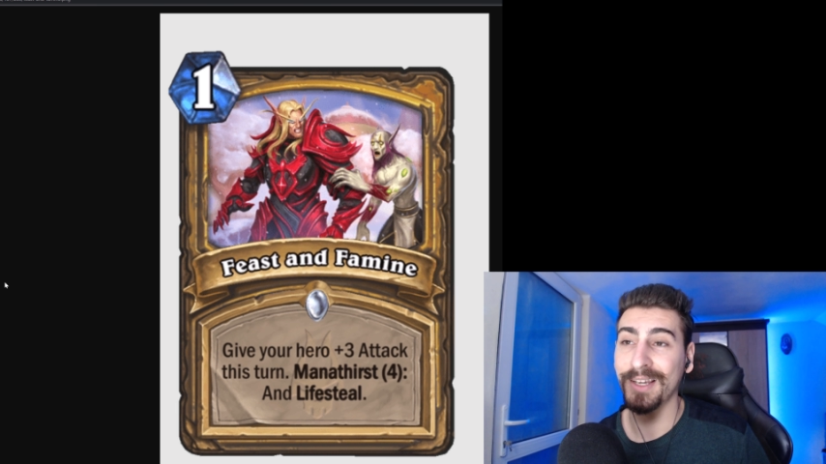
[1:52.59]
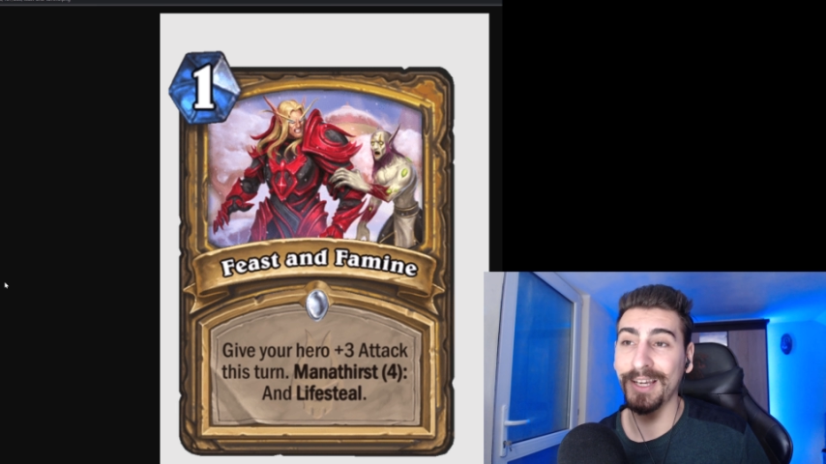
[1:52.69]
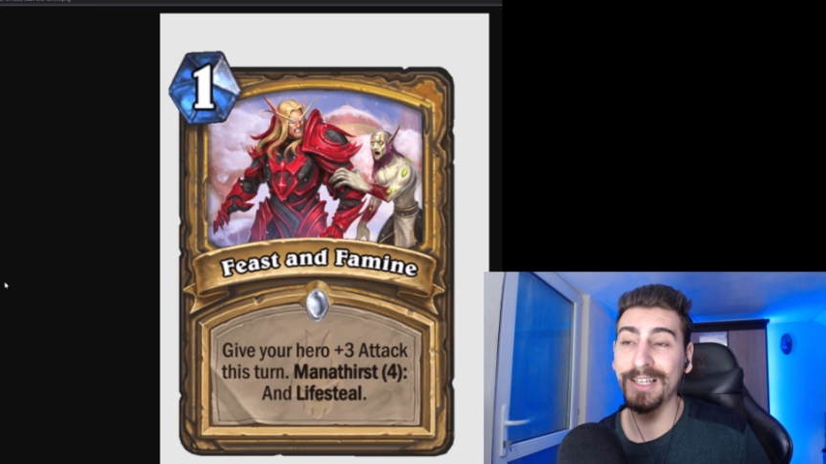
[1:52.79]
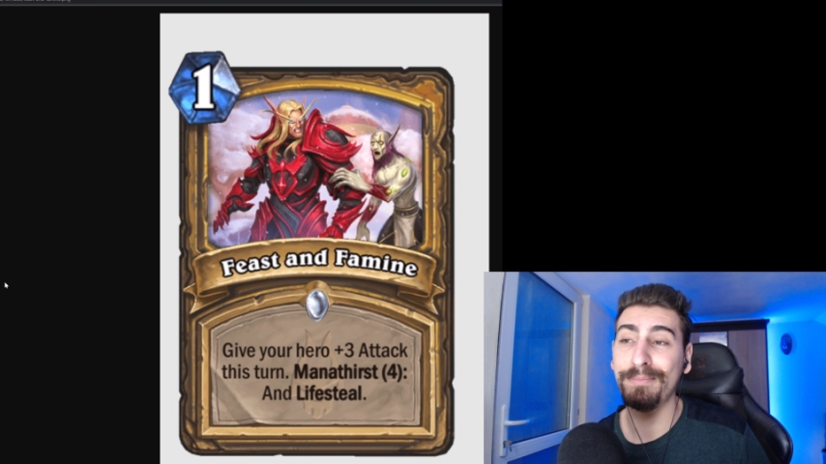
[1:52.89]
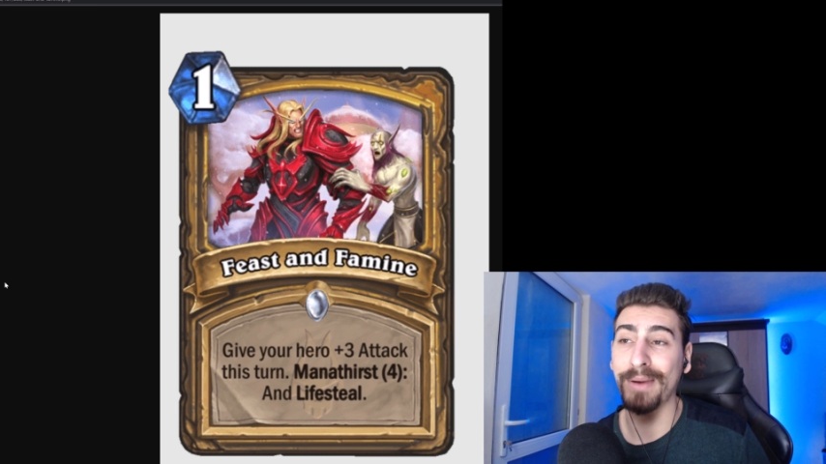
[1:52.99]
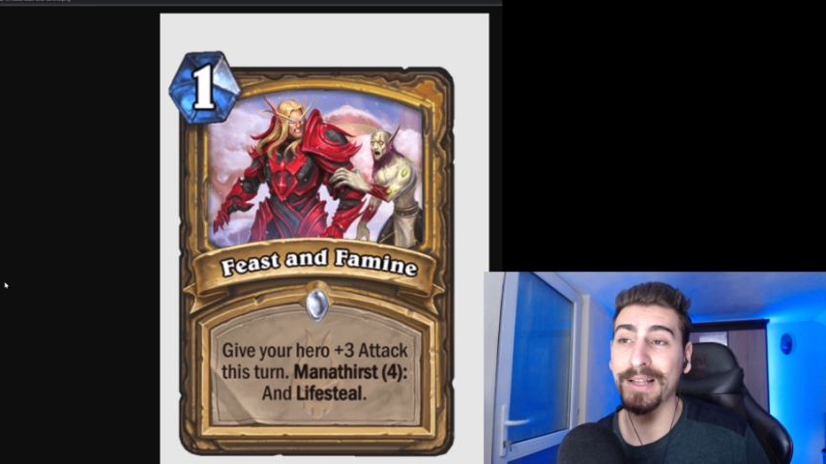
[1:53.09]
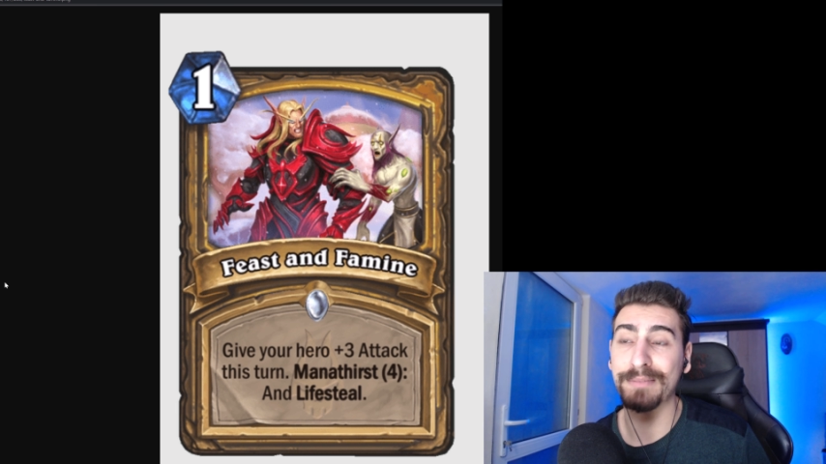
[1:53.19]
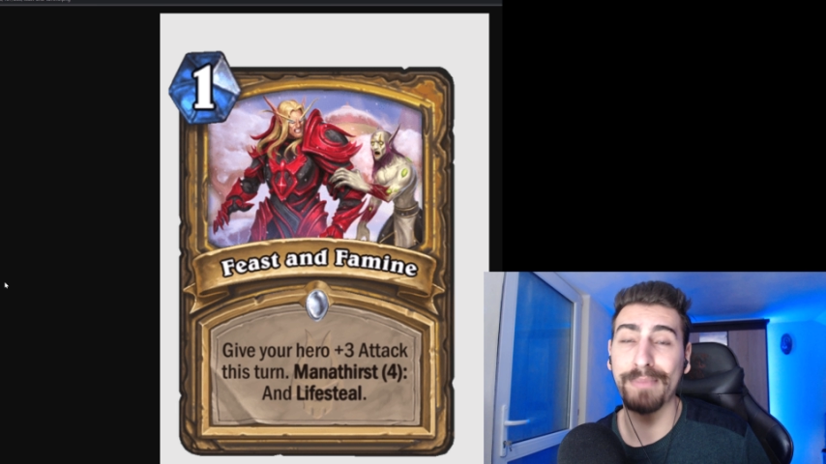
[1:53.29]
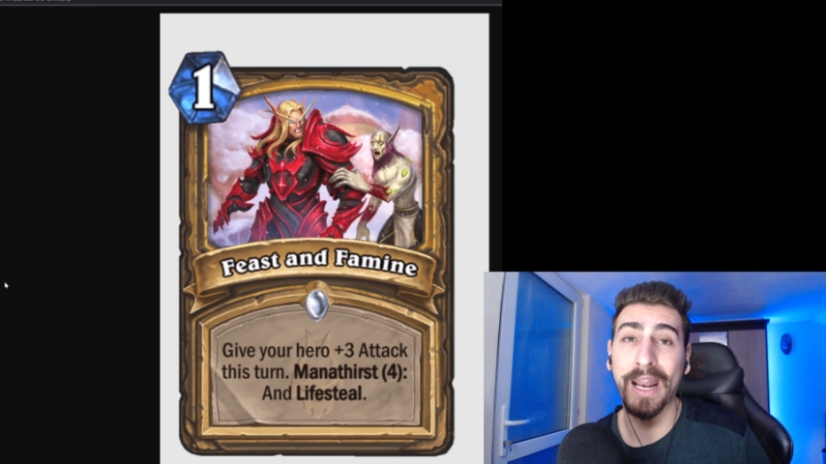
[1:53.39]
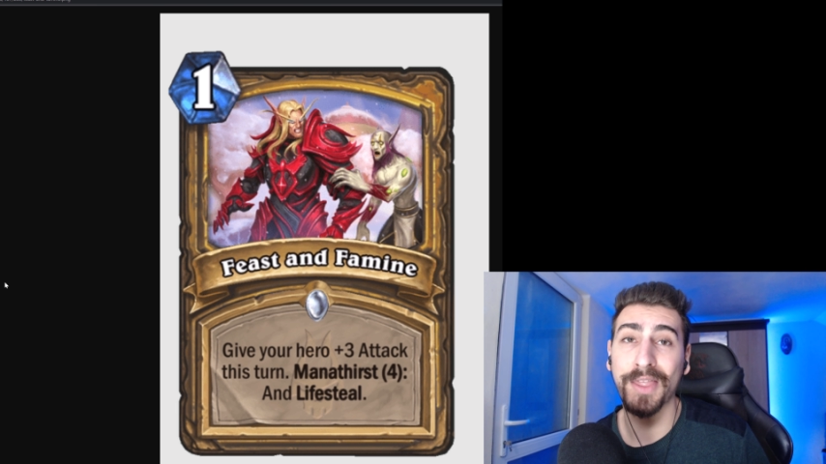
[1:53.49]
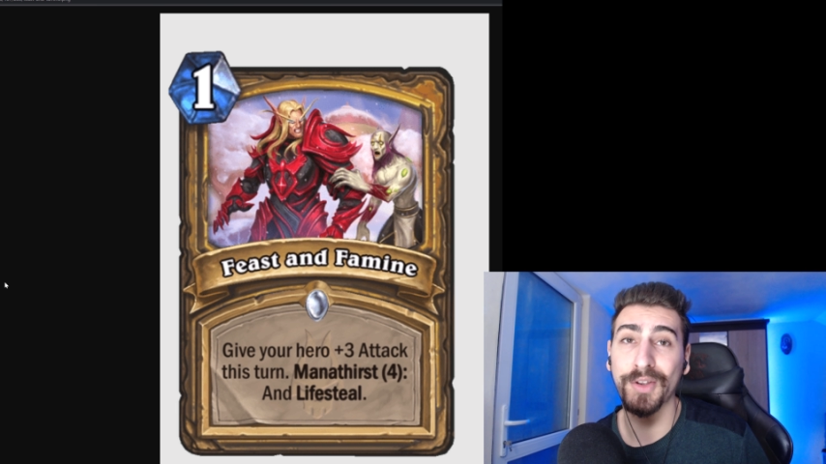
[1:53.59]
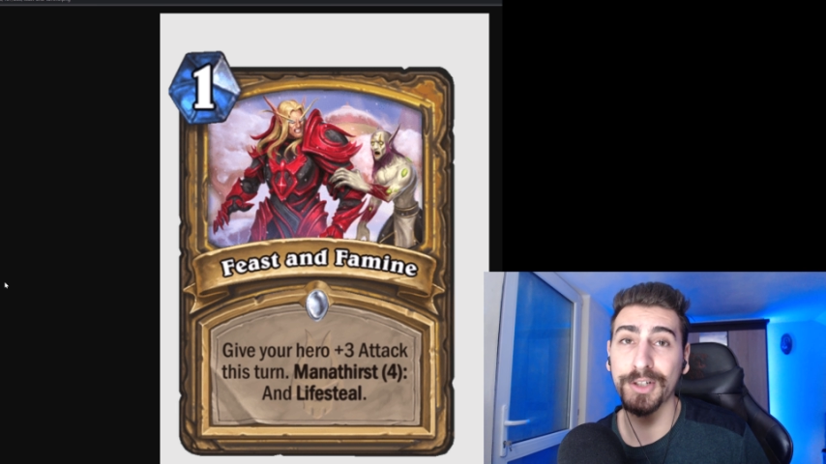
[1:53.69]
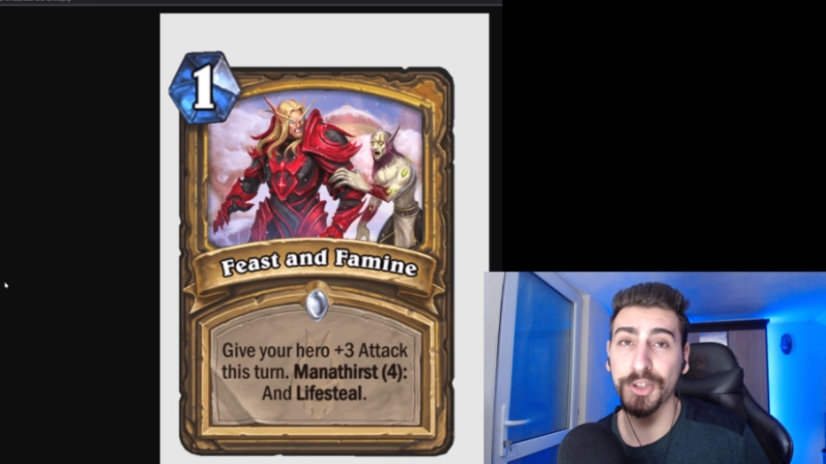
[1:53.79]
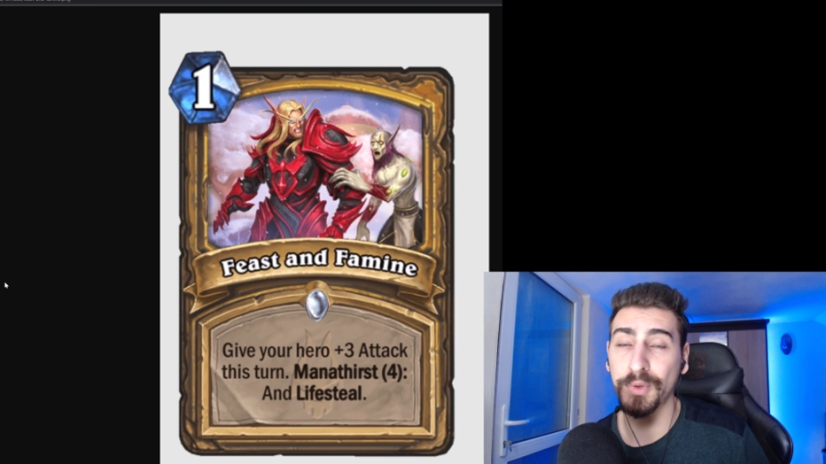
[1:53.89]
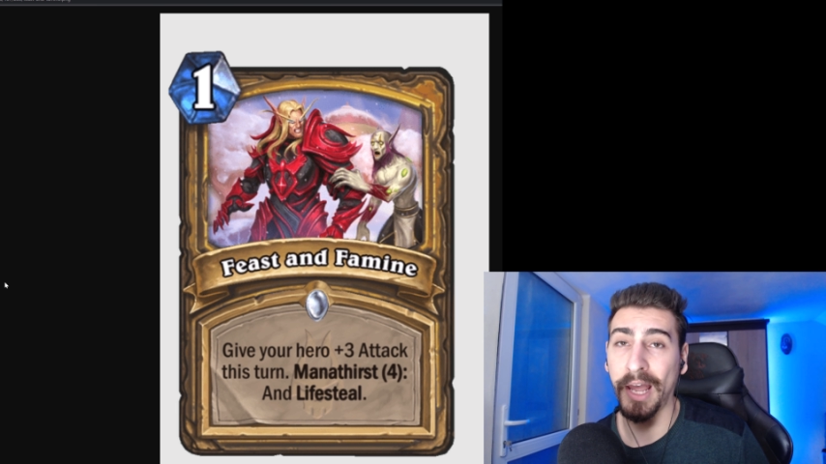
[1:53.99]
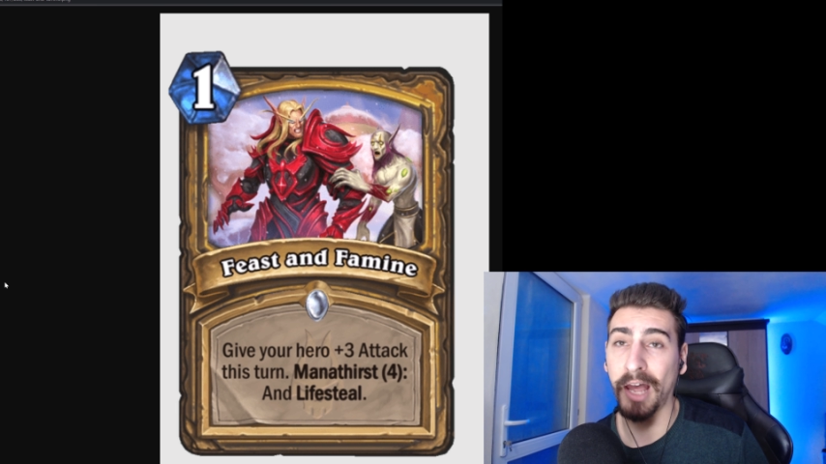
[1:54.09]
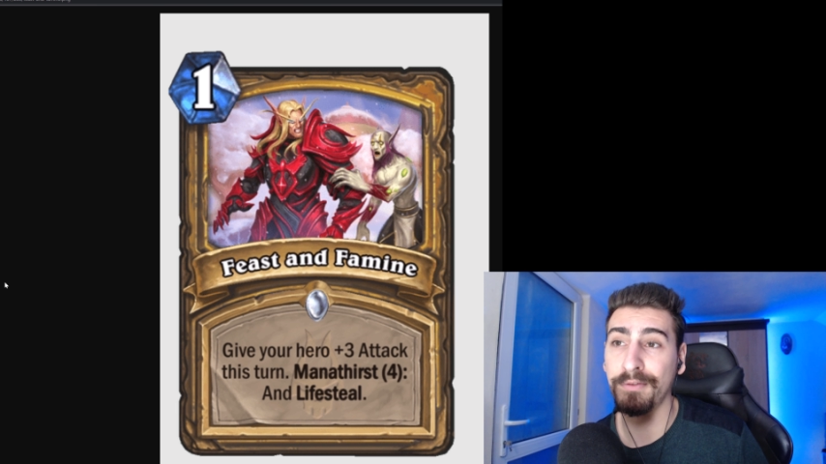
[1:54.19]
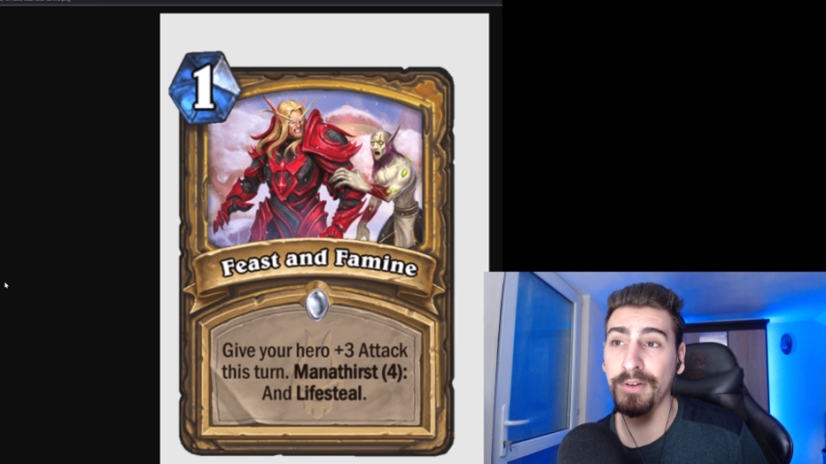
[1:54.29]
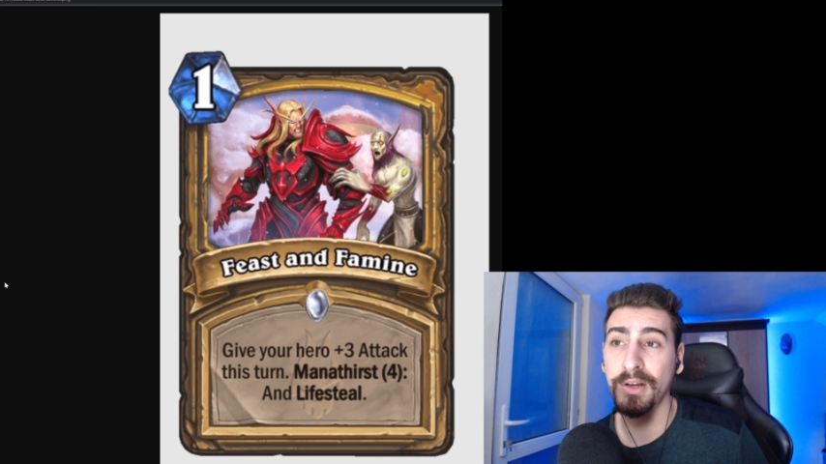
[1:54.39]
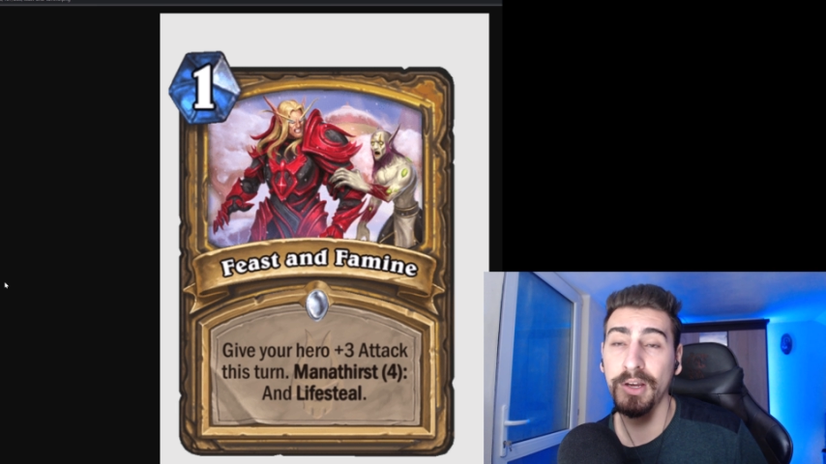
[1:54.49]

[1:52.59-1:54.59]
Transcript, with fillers: It depends, Mana Thirst could have